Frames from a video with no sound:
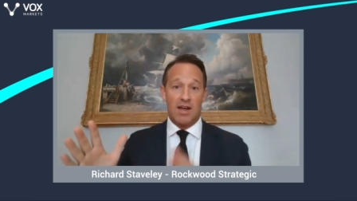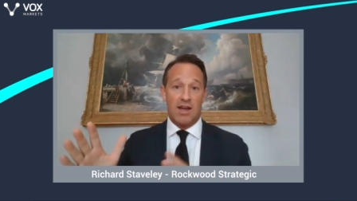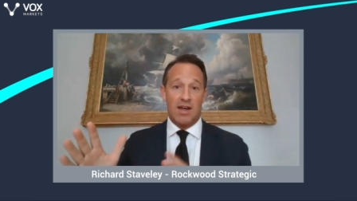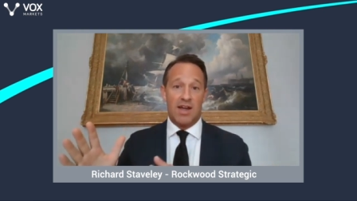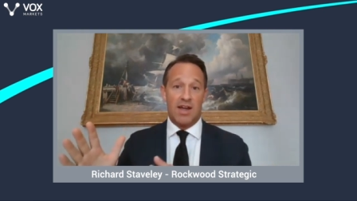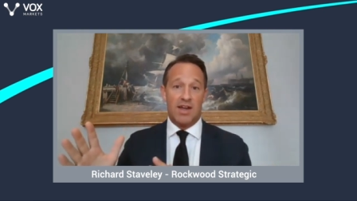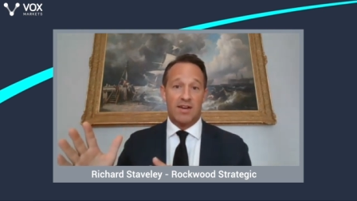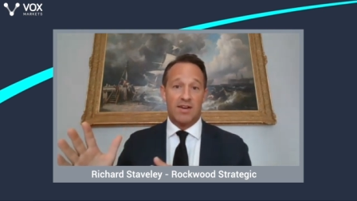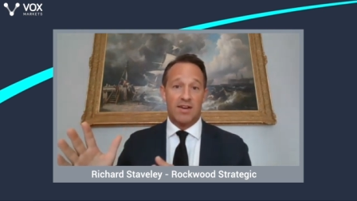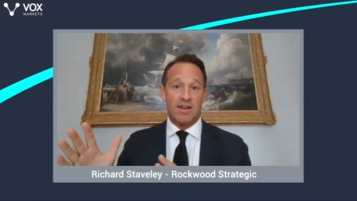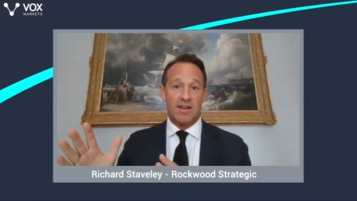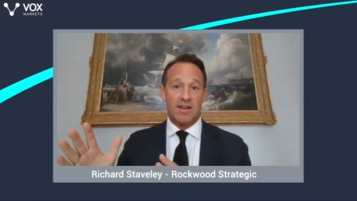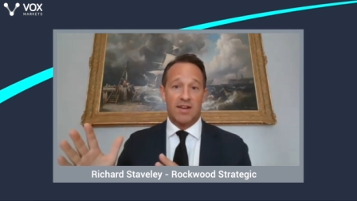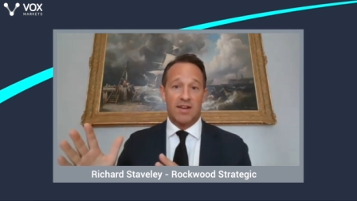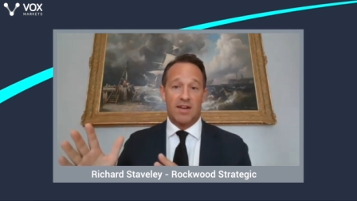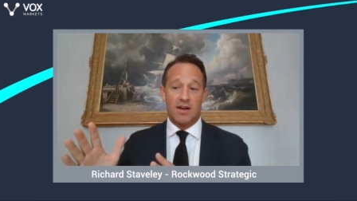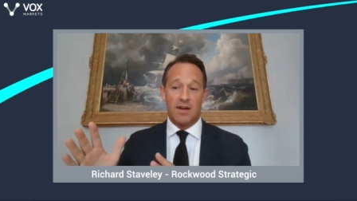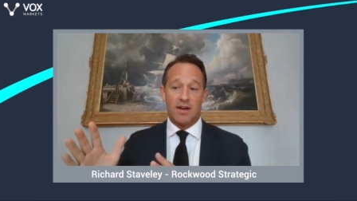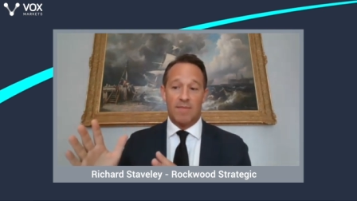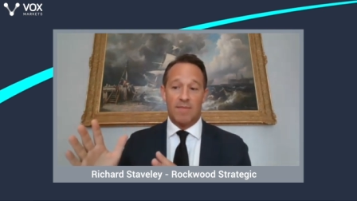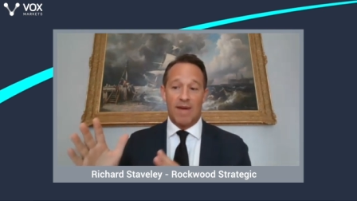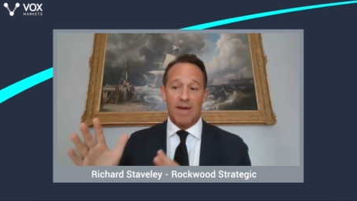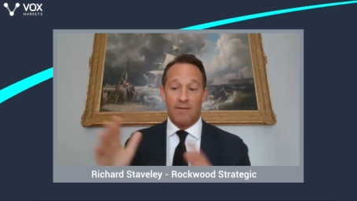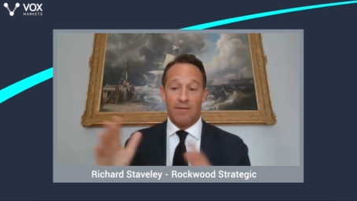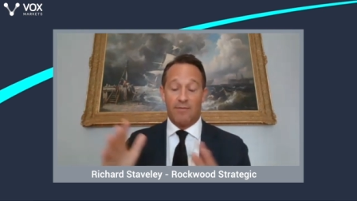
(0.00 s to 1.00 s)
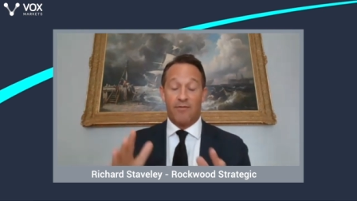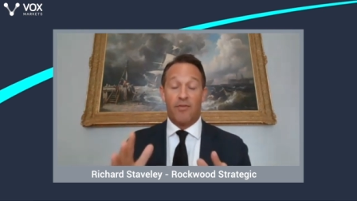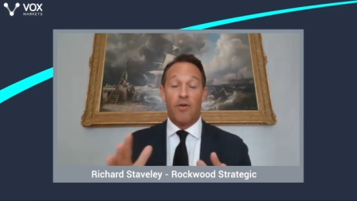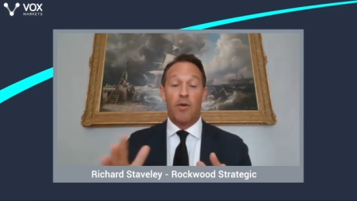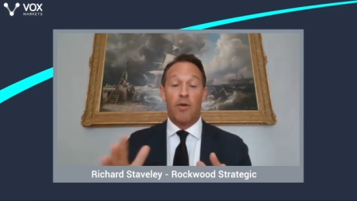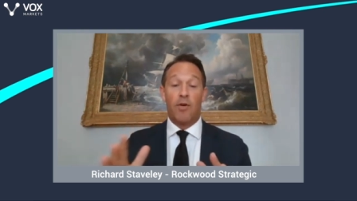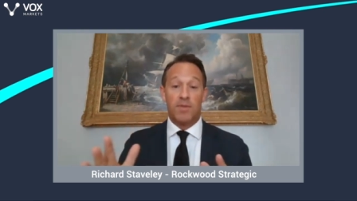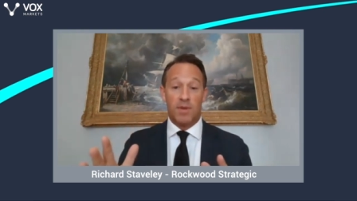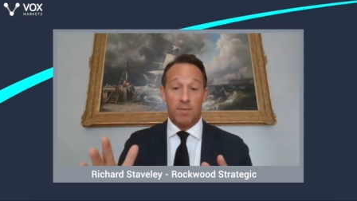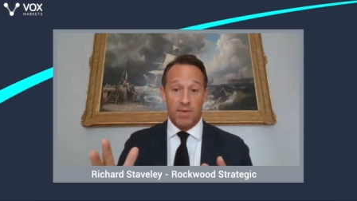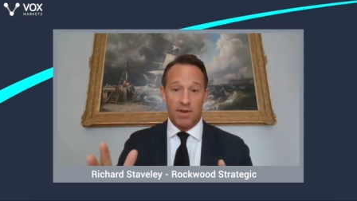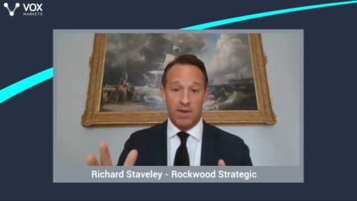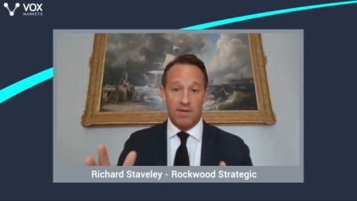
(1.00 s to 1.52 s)
and
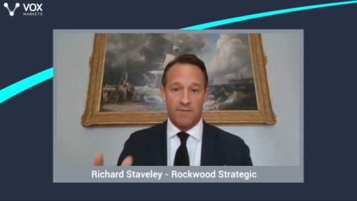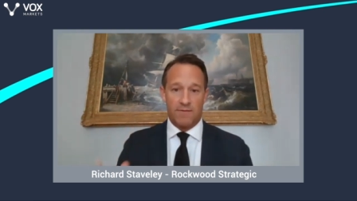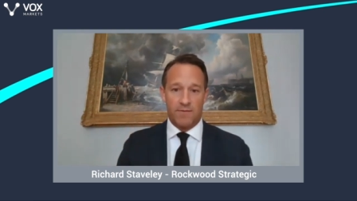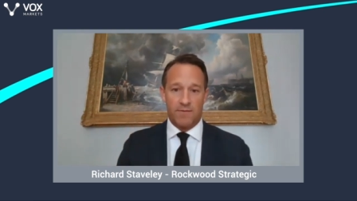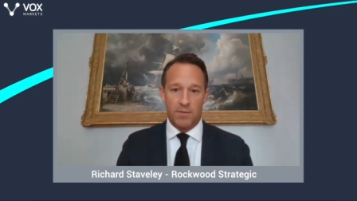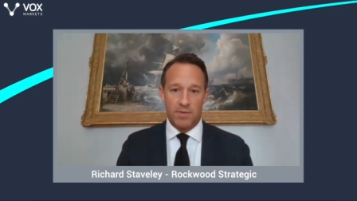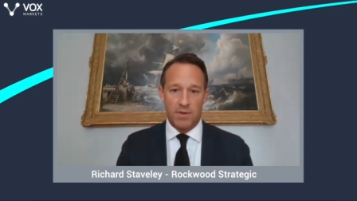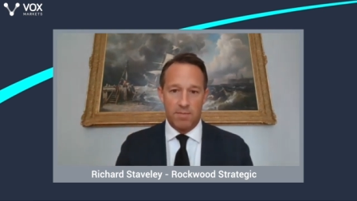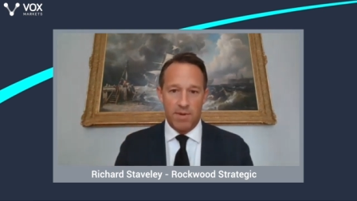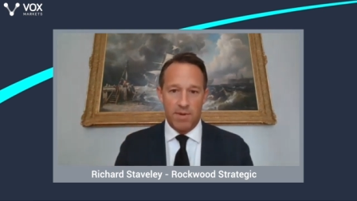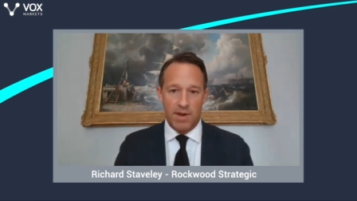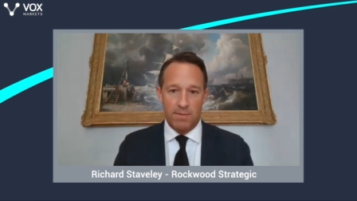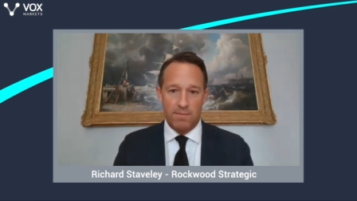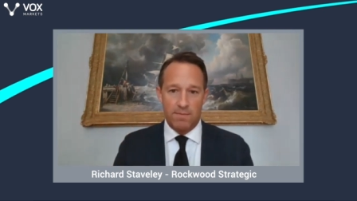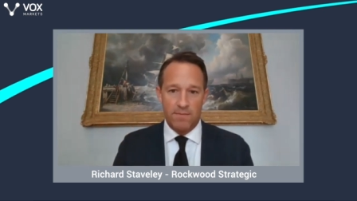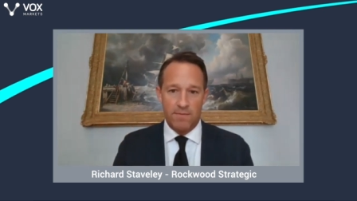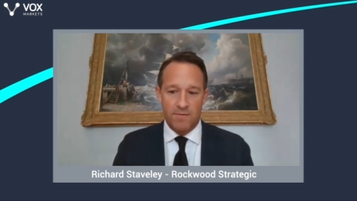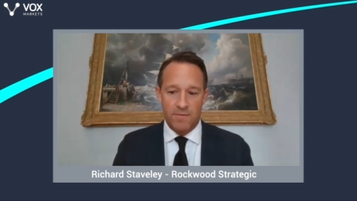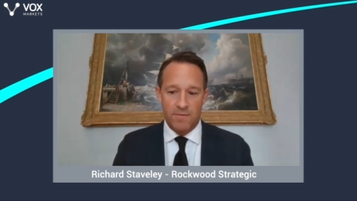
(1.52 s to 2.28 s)
from the